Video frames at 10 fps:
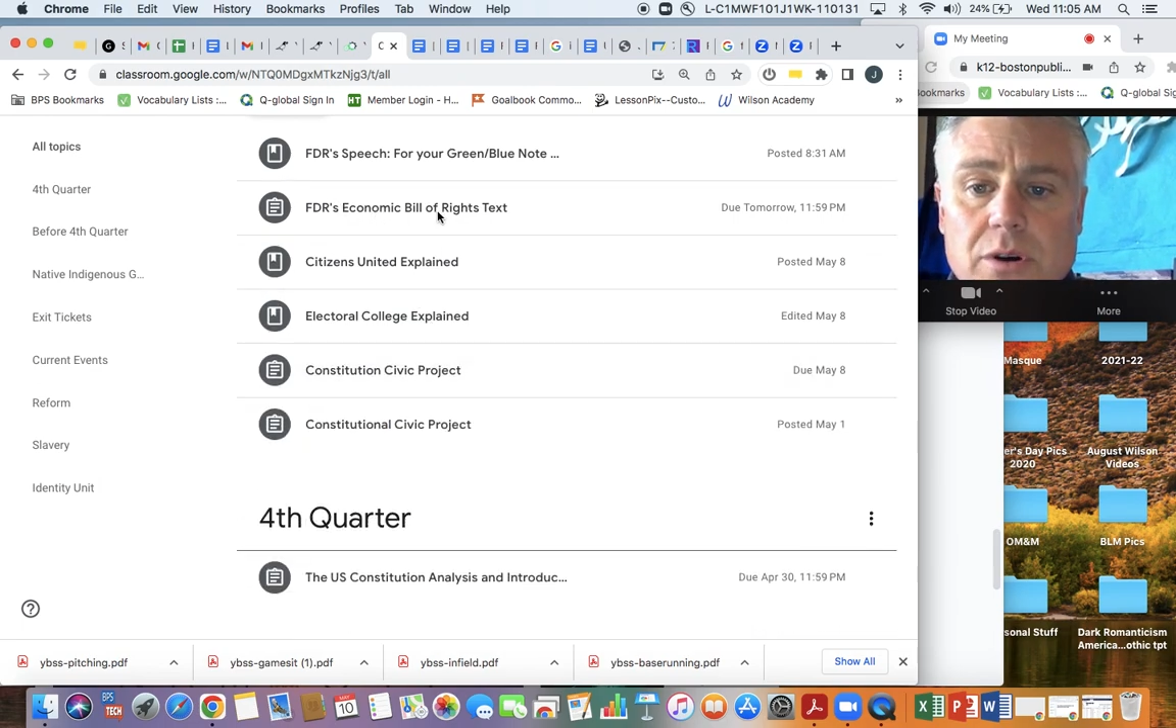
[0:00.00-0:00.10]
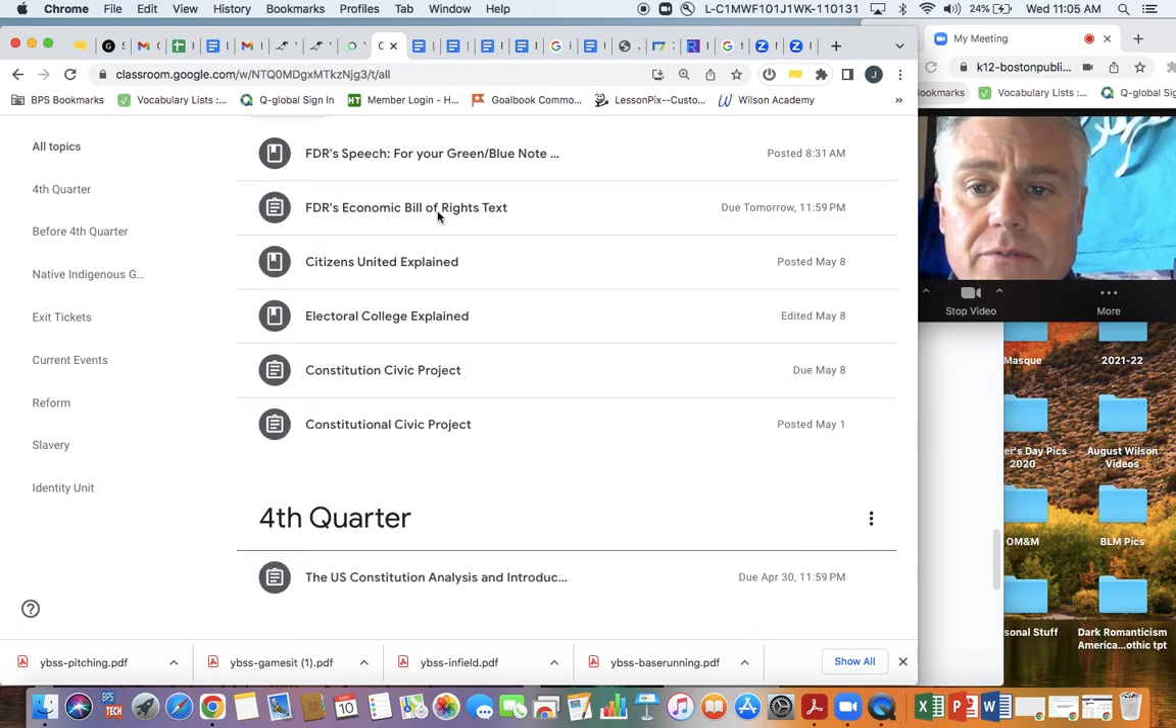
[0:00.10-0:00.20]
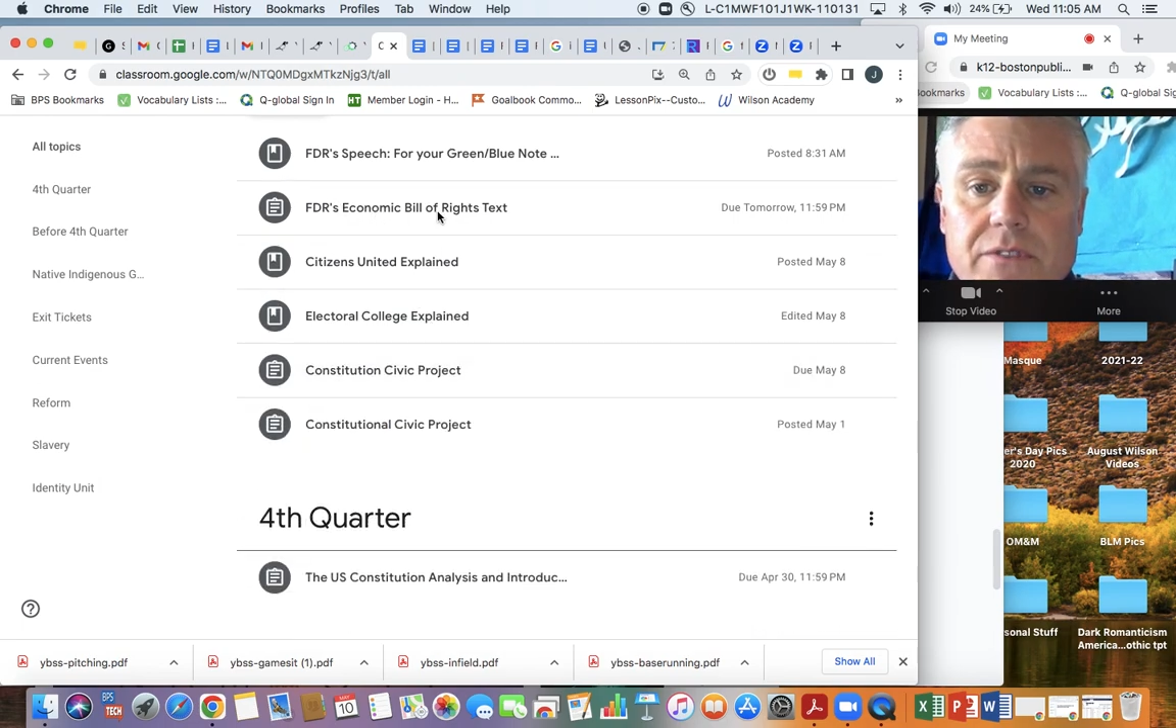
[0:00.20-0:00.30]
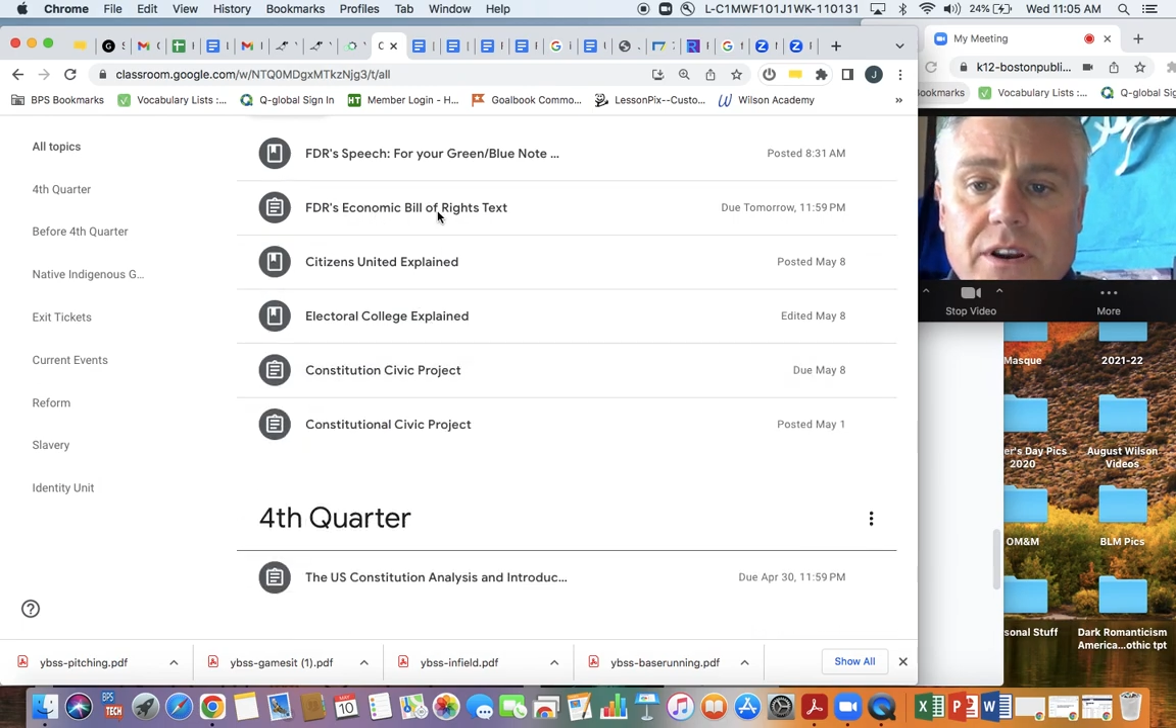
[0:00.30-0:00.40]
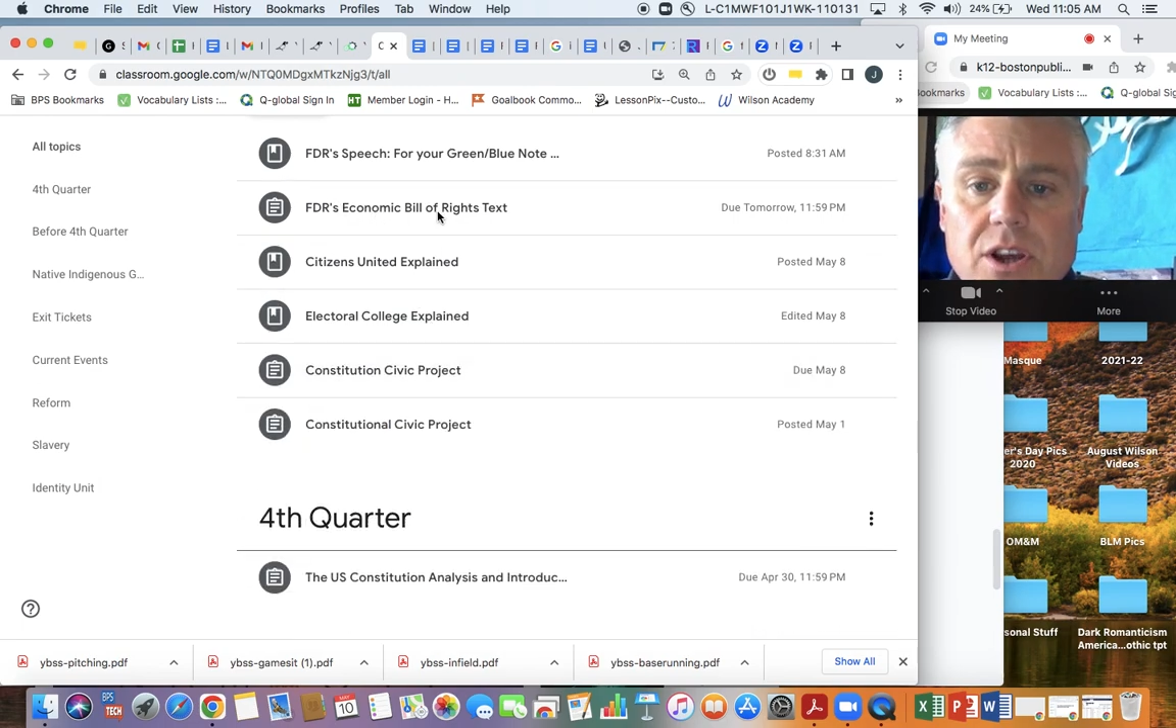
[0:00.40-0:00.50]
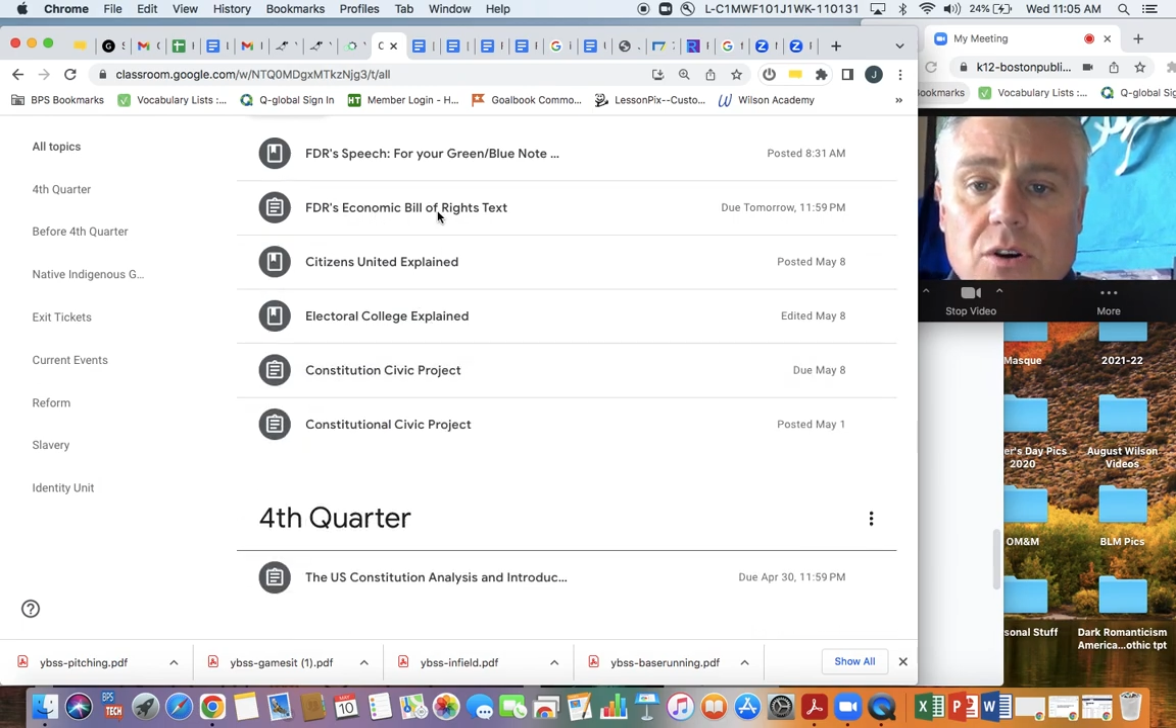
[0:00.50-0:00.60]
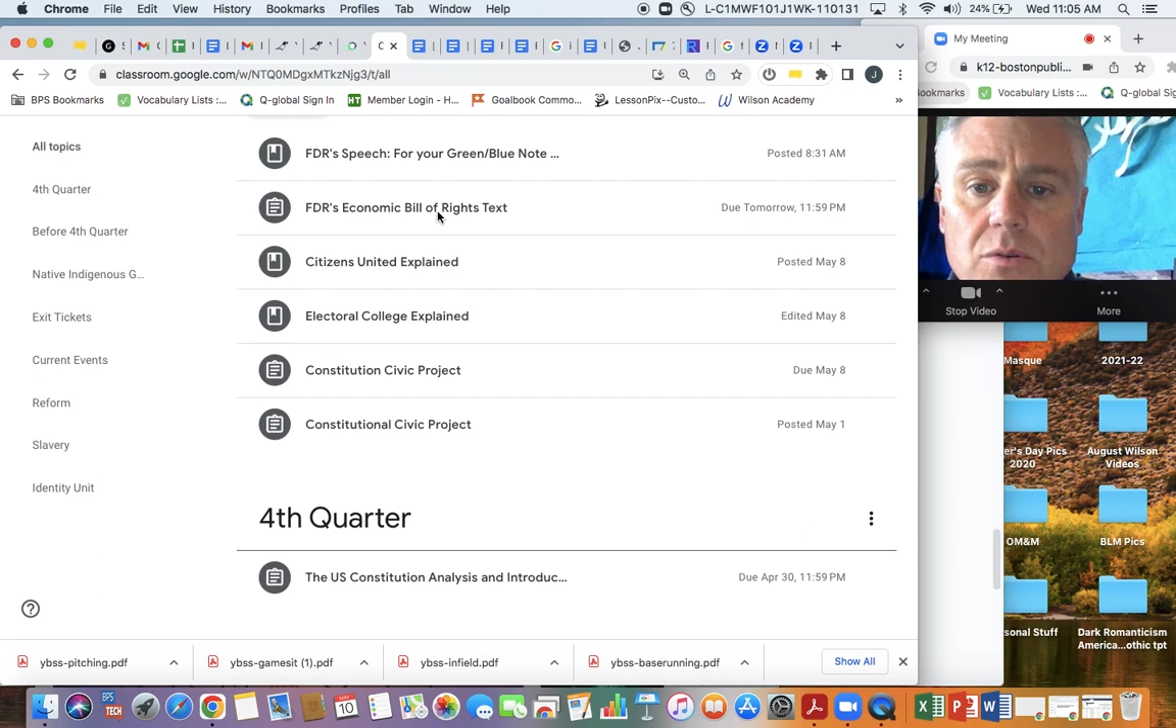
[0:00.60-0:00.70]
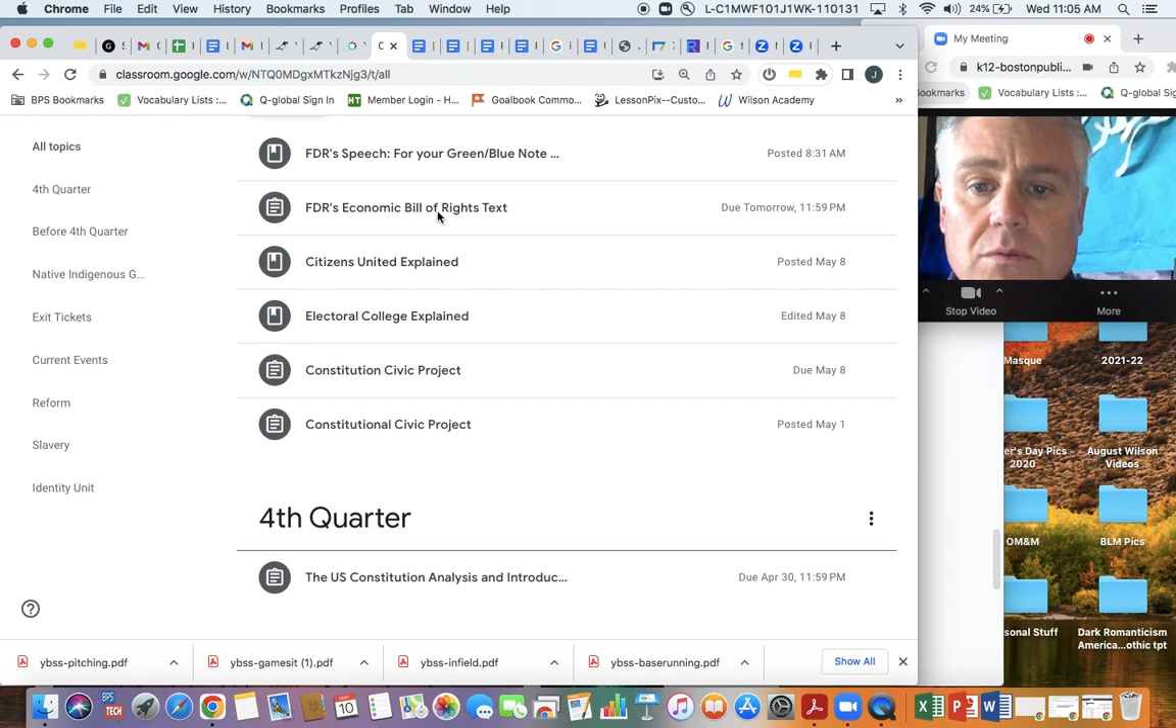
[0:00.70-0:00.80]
video,